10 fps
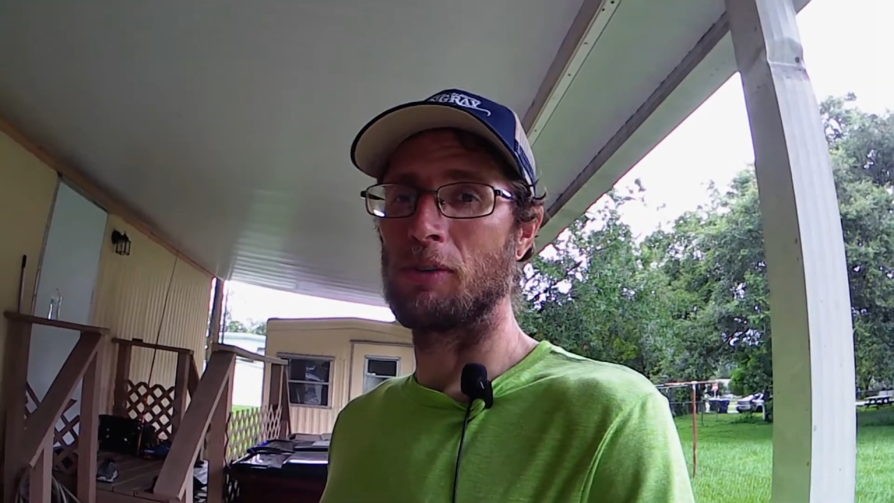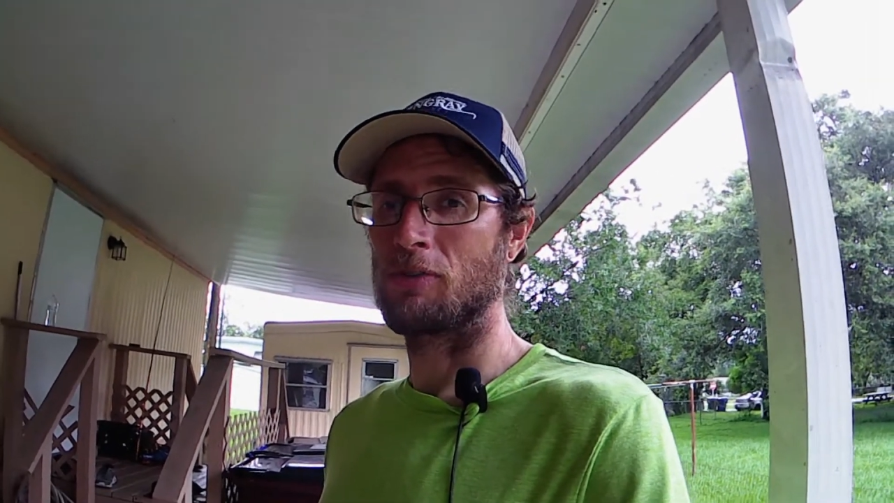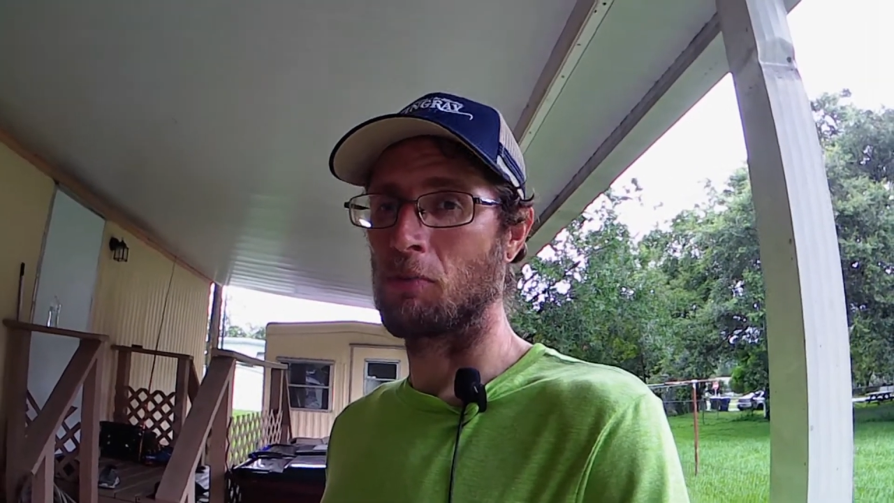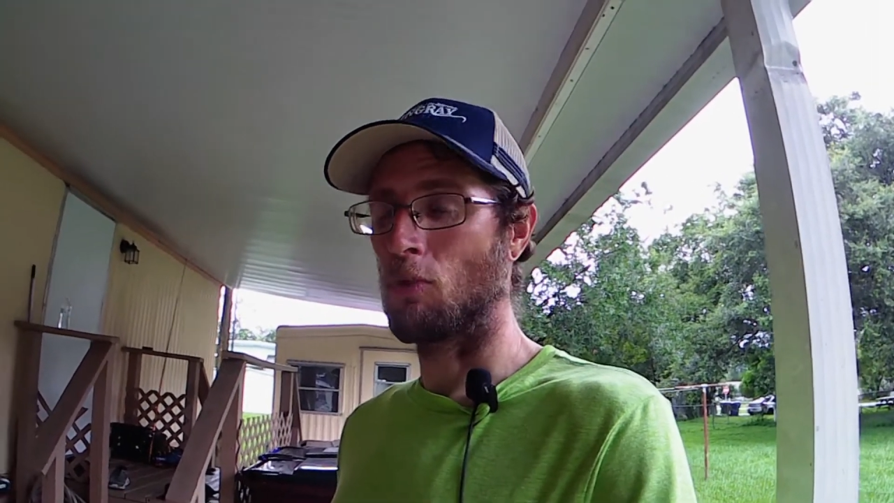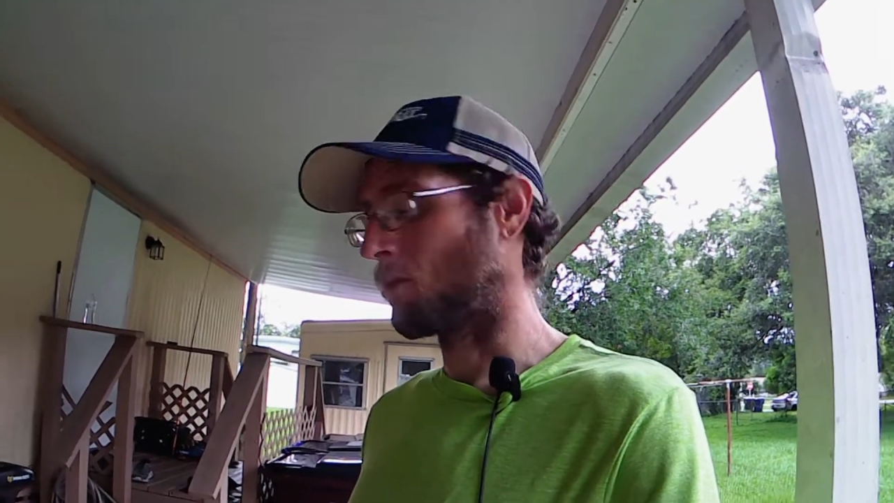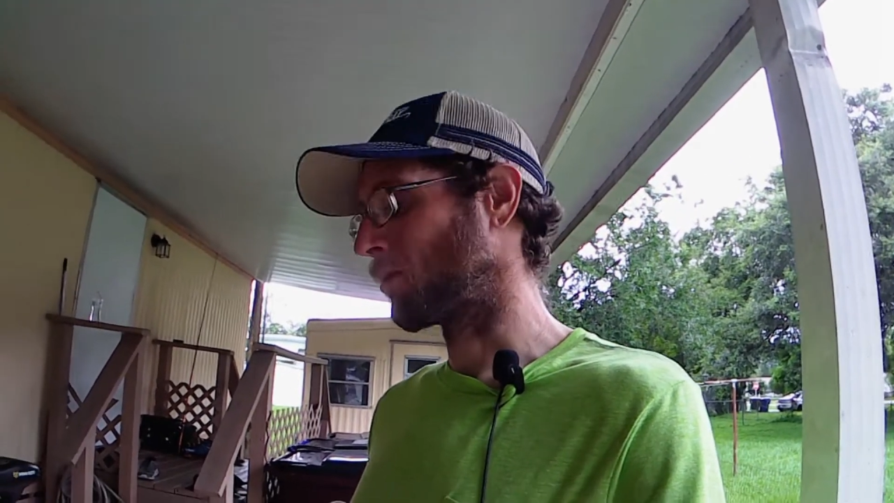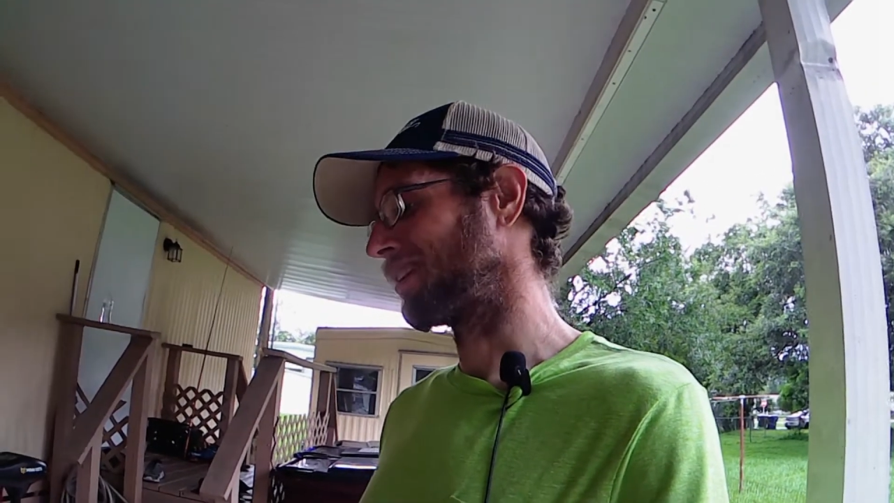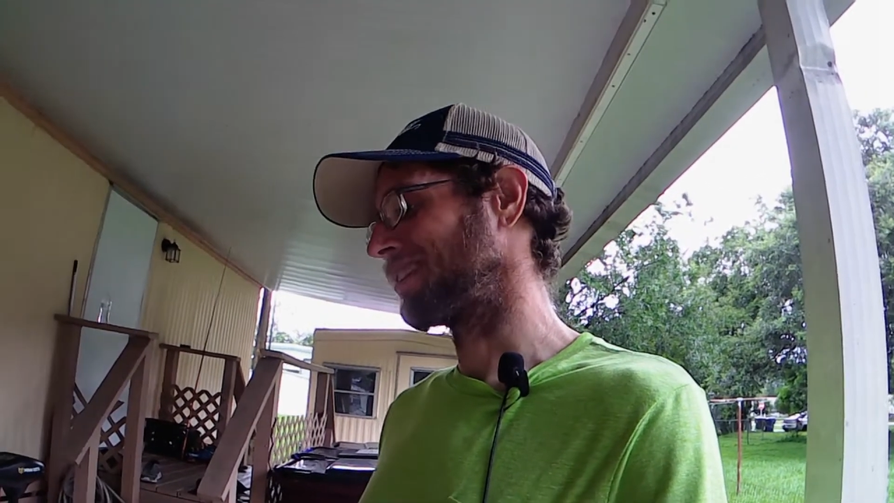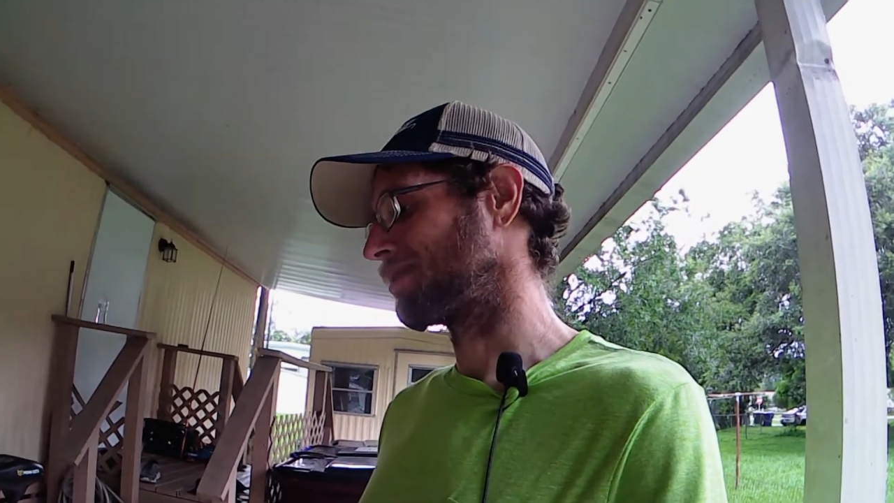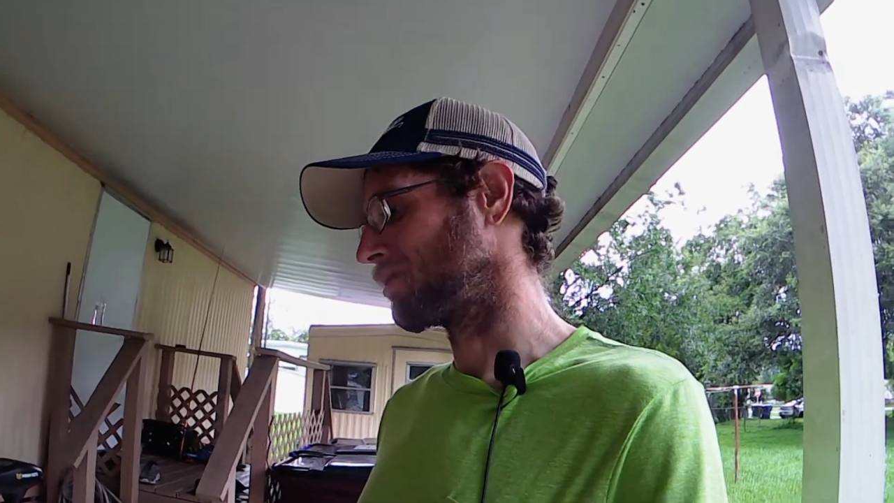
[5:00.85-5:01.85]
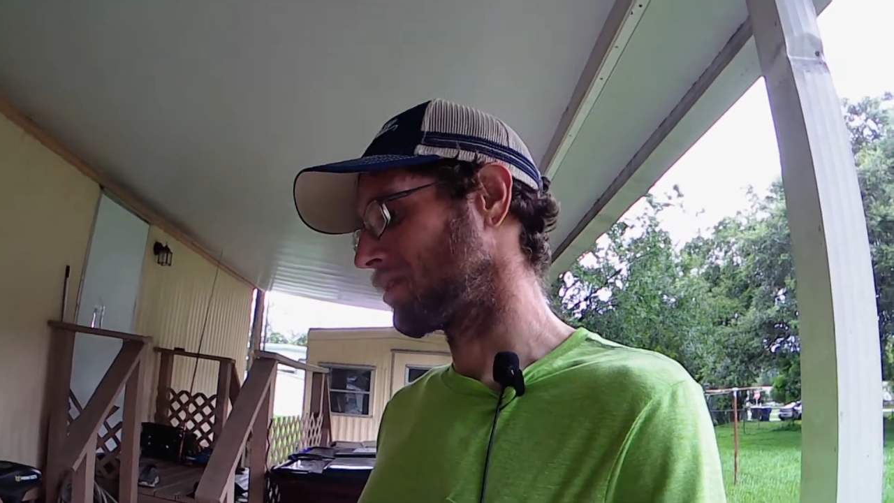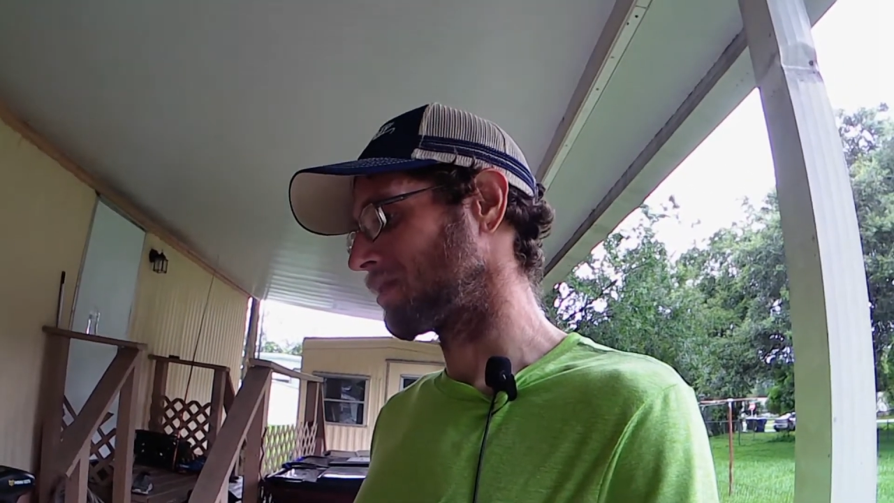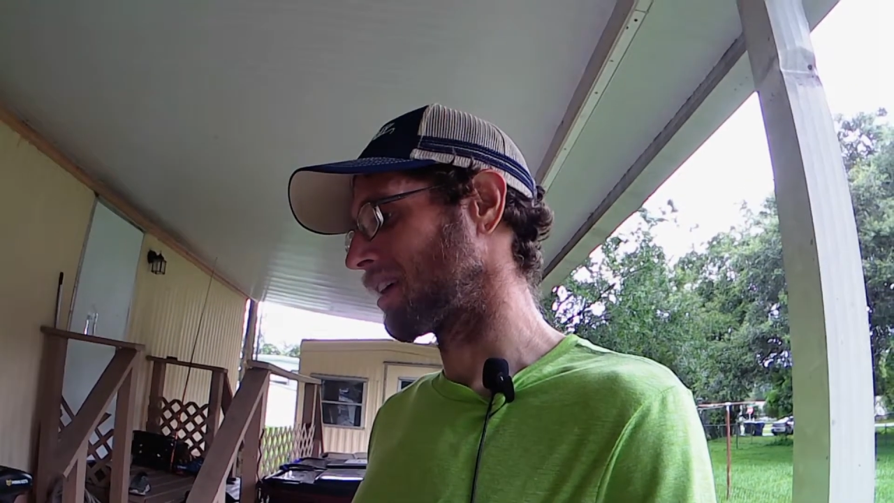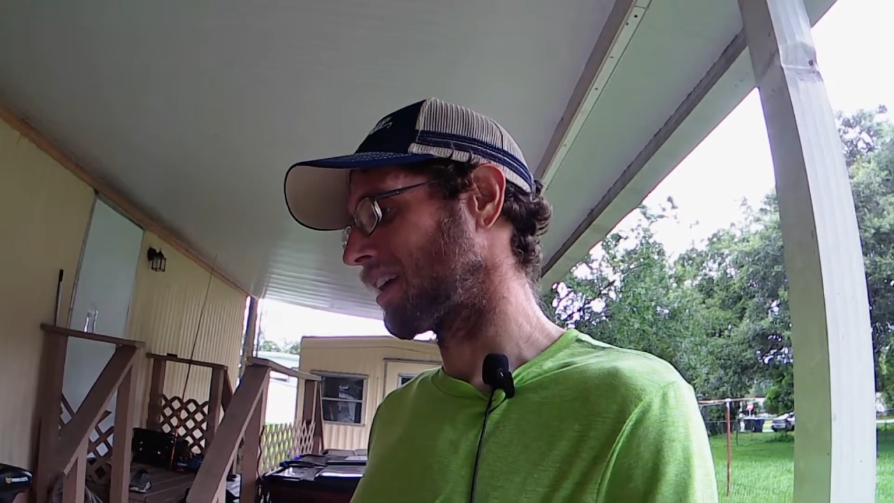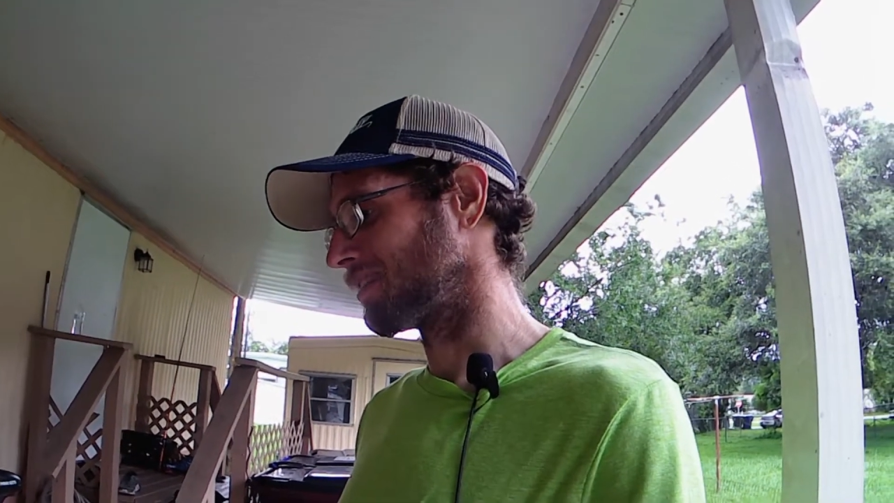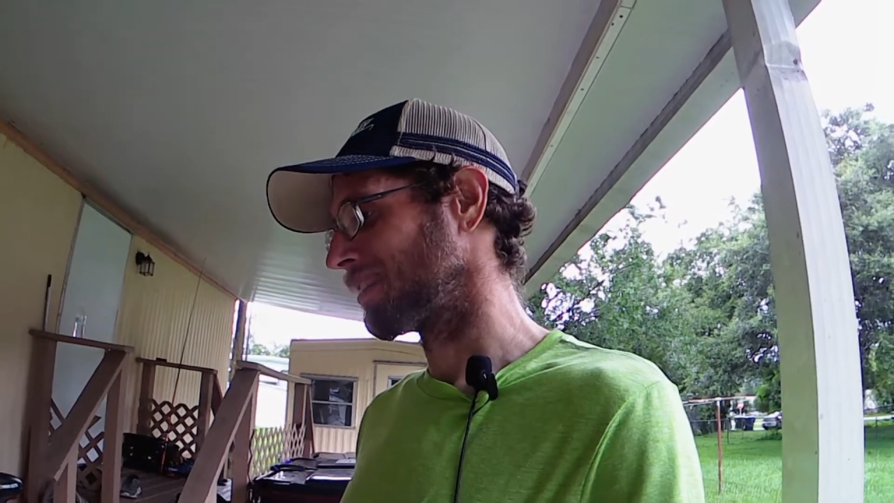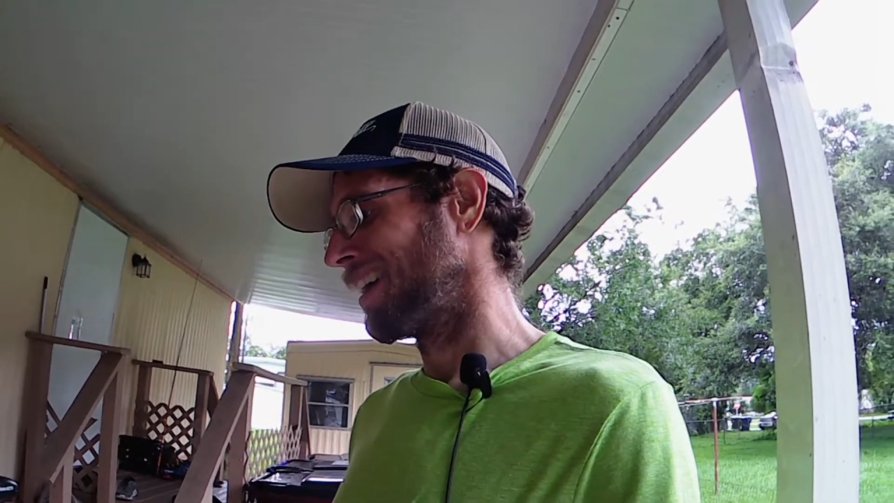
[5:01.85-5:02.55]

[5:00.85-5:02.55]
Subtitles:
from Walmart, and some zip ties.